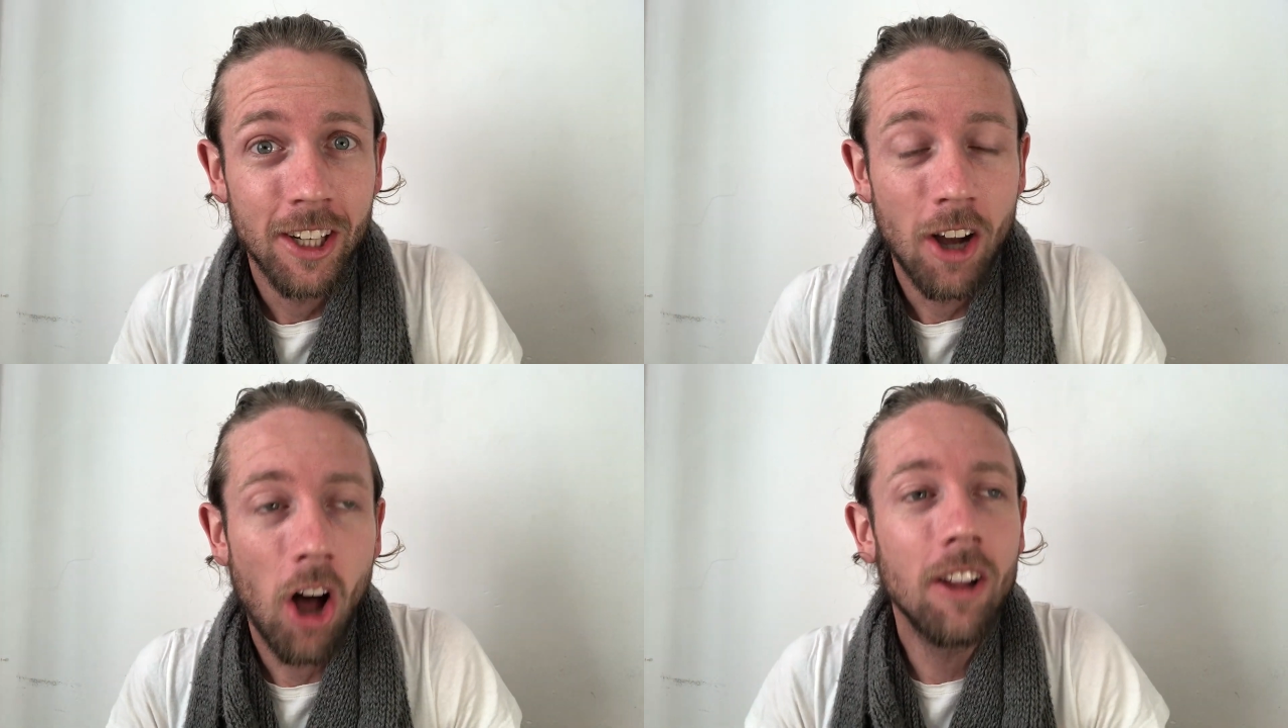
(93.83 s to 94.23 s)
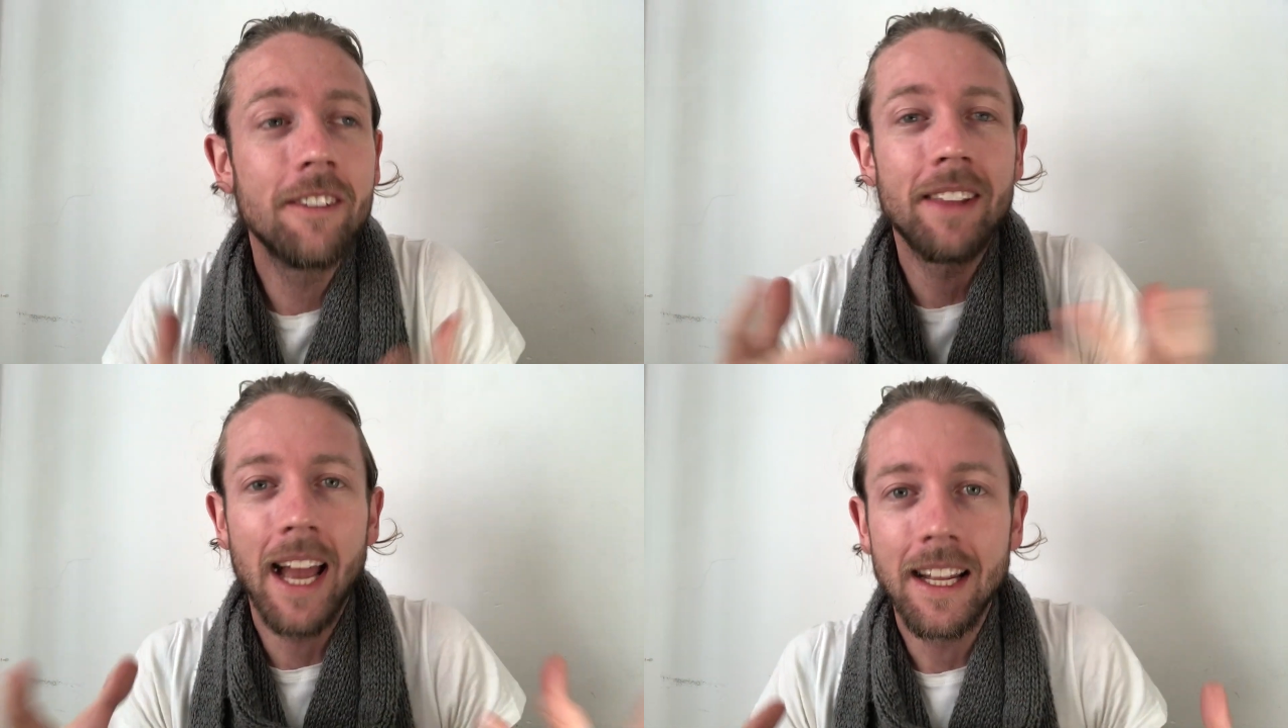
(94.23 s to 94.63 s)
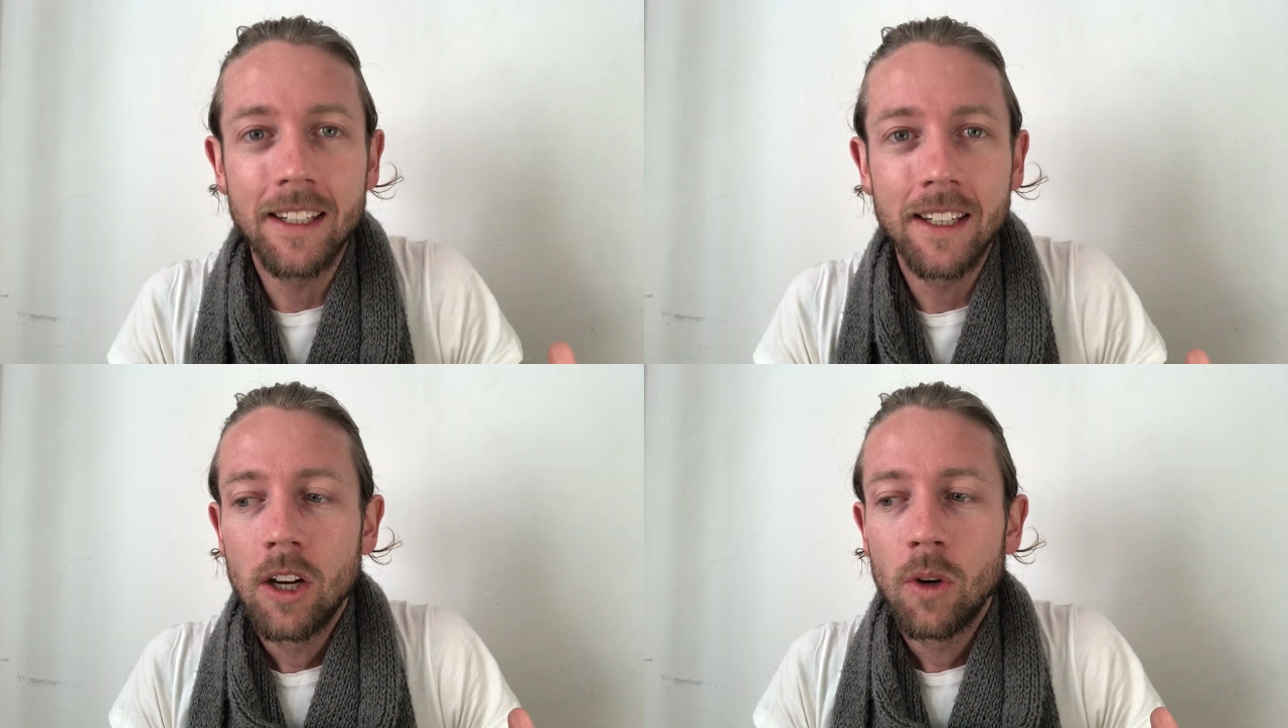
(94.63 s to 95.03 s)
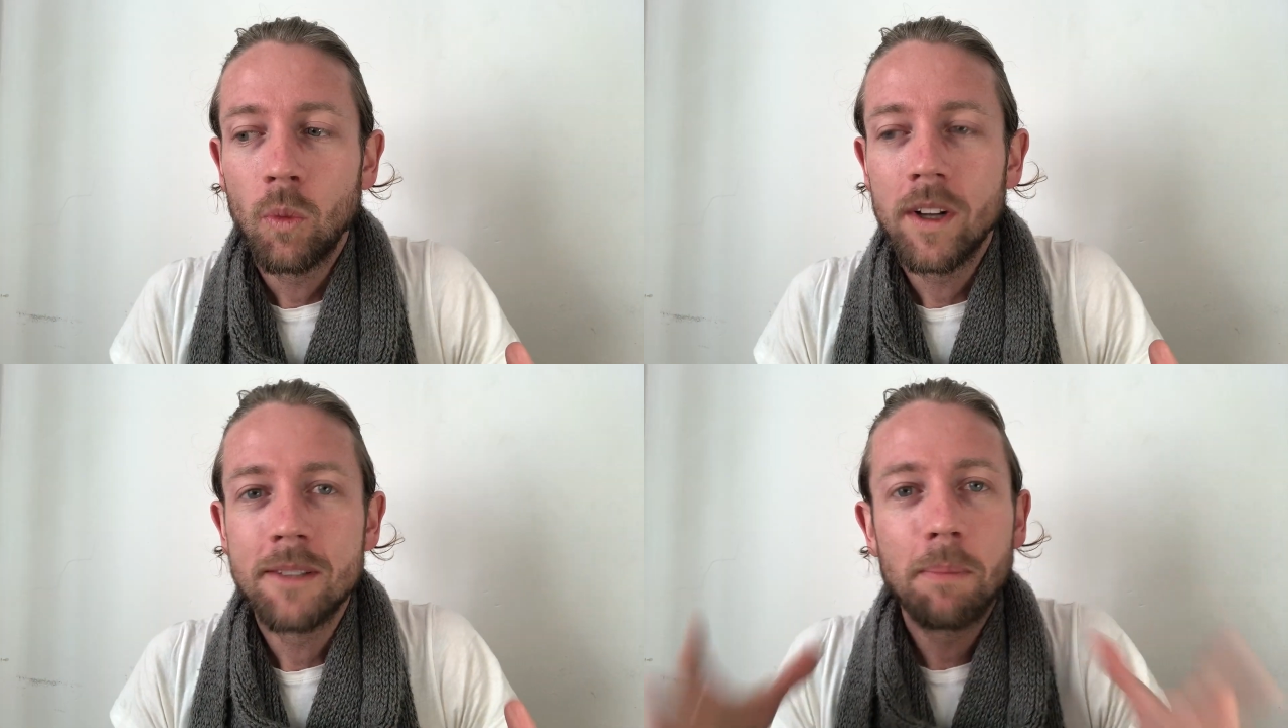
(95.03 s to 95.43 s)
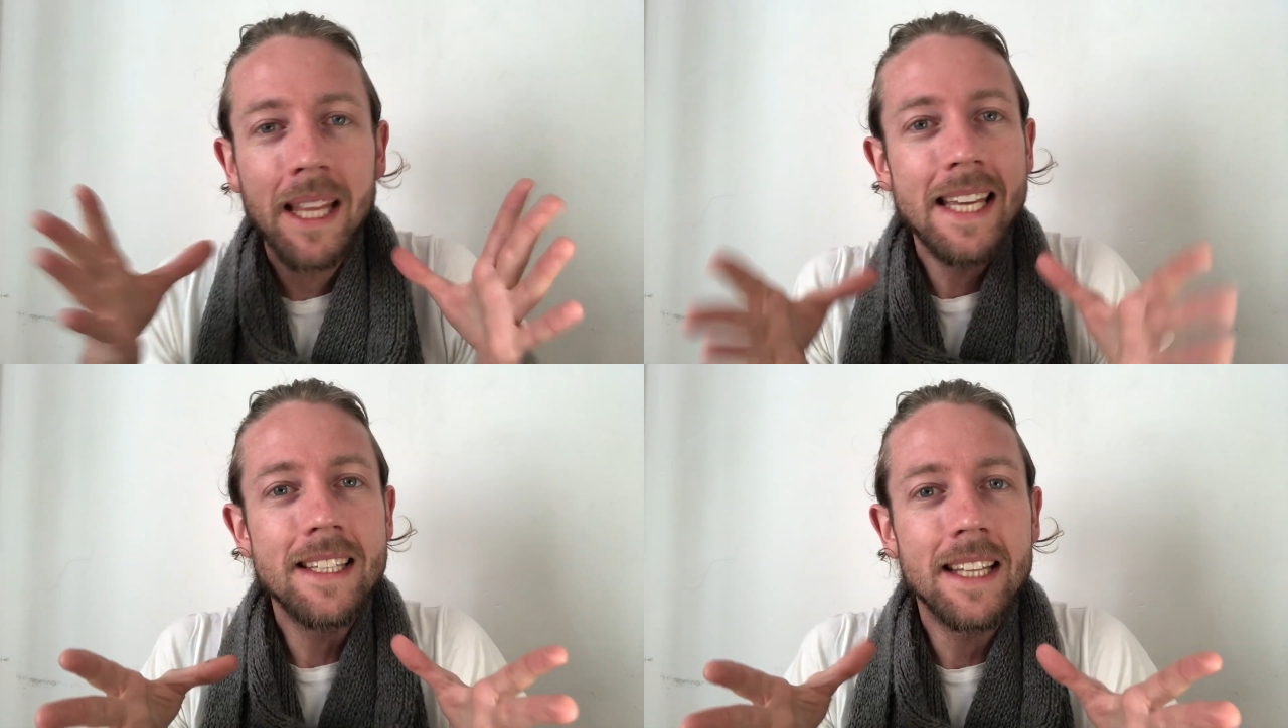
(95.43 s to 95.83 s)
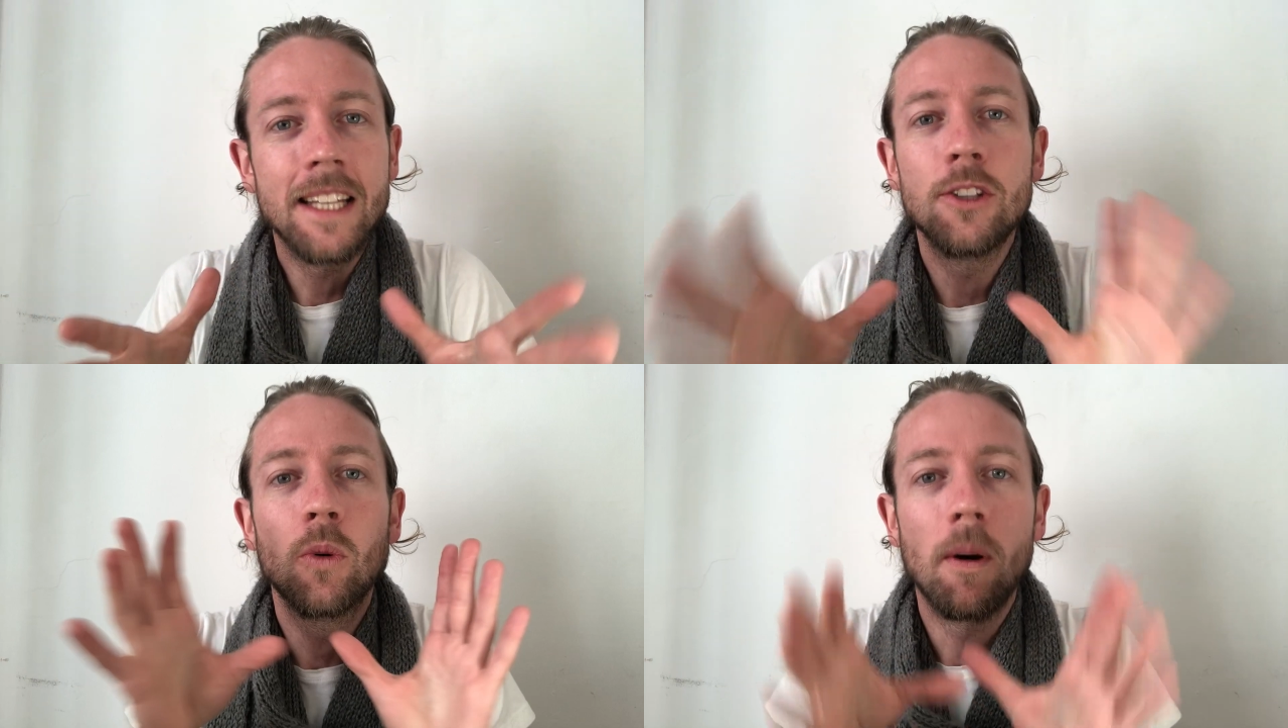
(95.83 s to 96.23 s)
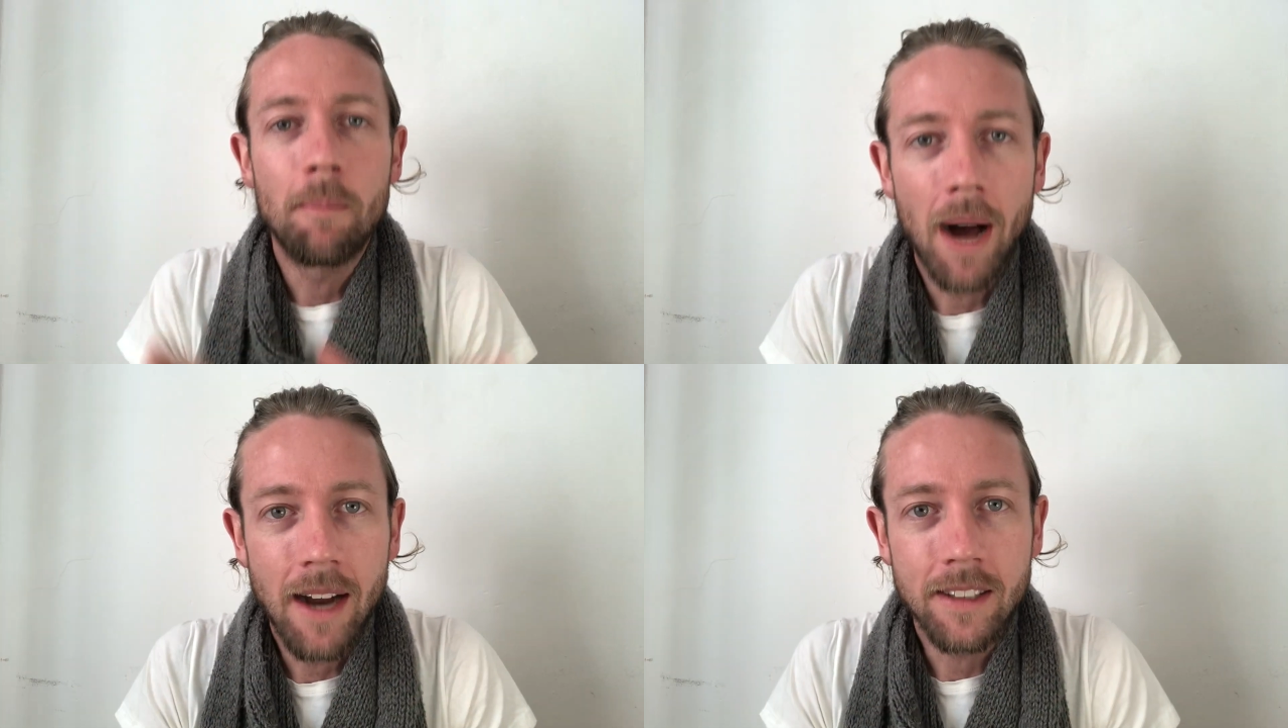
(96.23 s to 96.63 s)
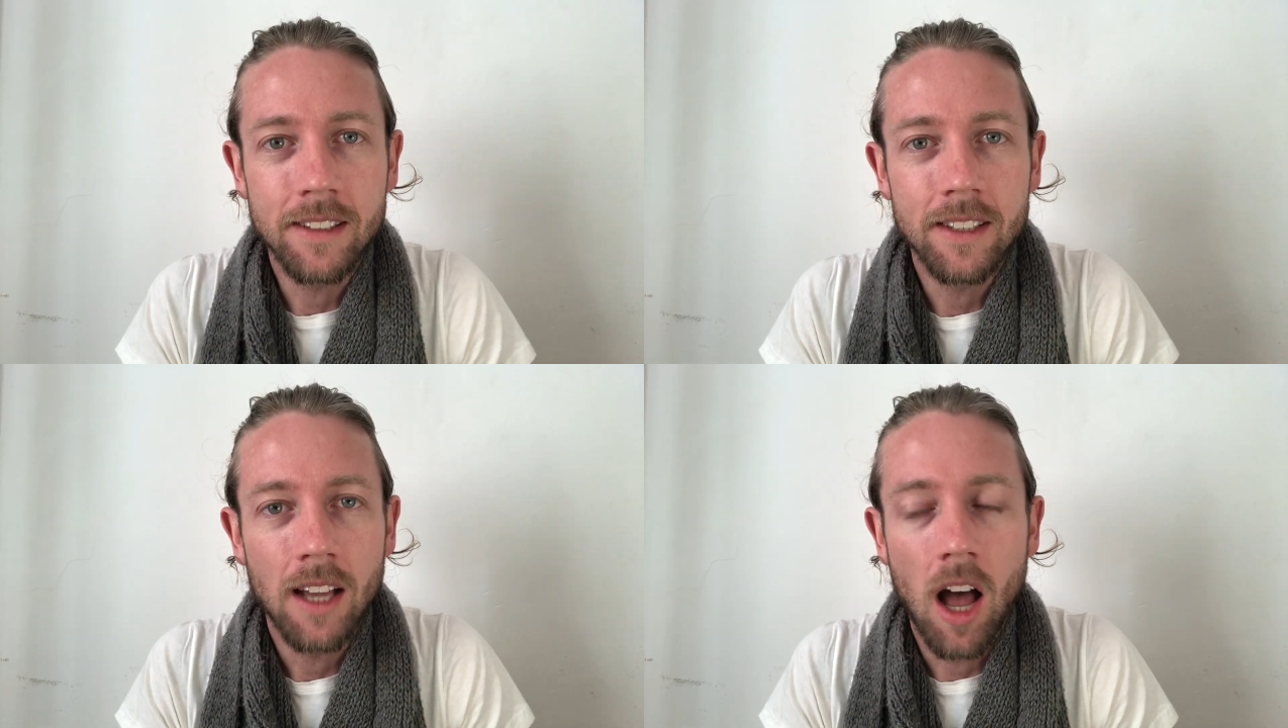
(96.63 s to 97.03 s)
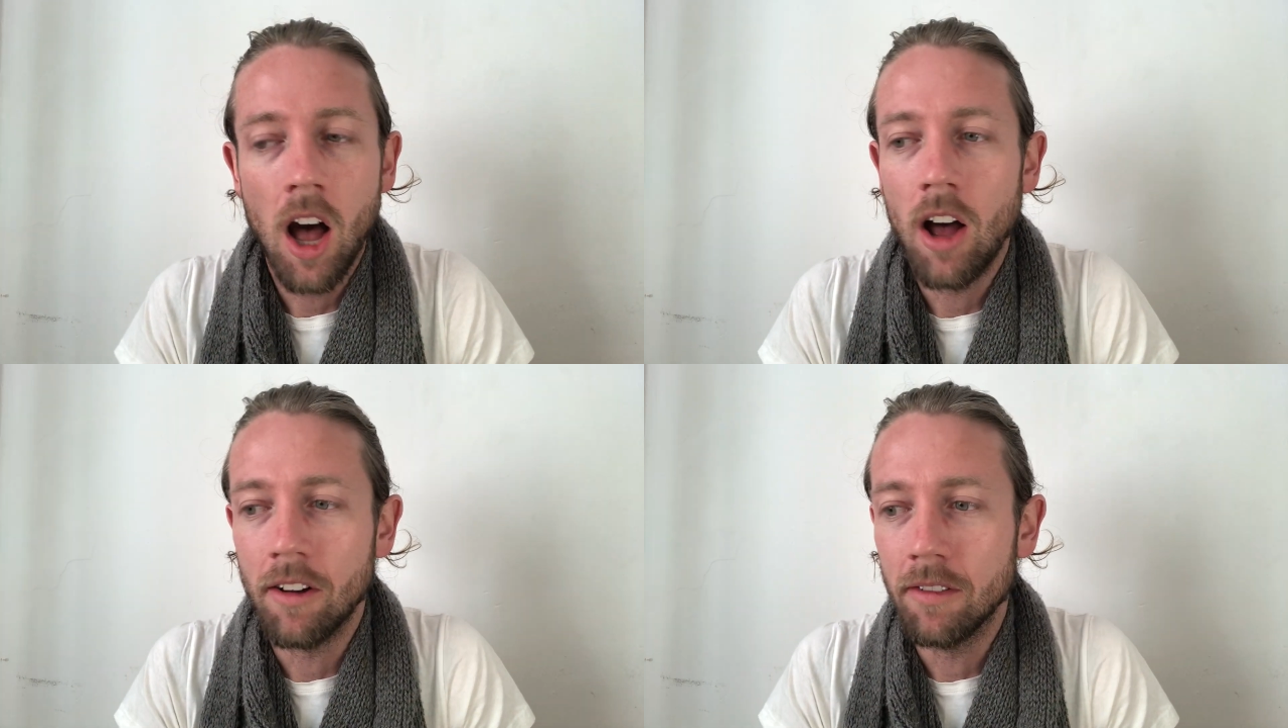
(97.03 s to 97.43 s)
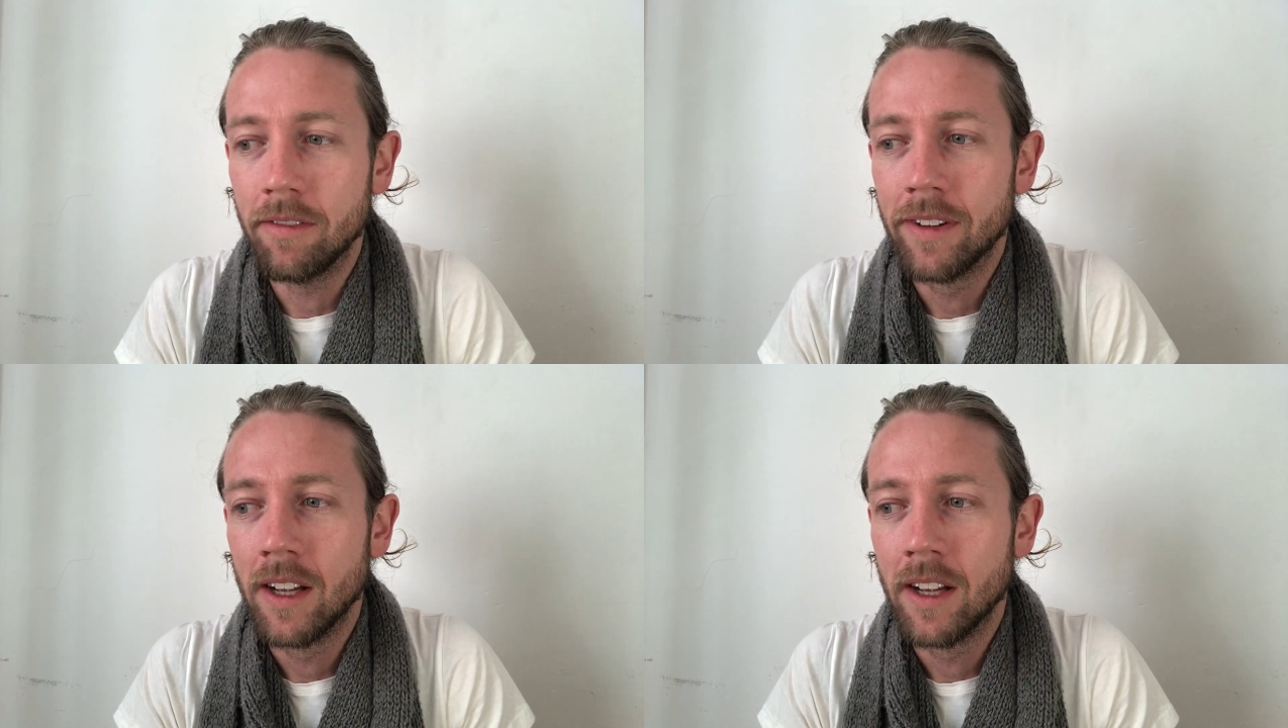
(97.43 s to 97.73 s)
all of that was placed into a box of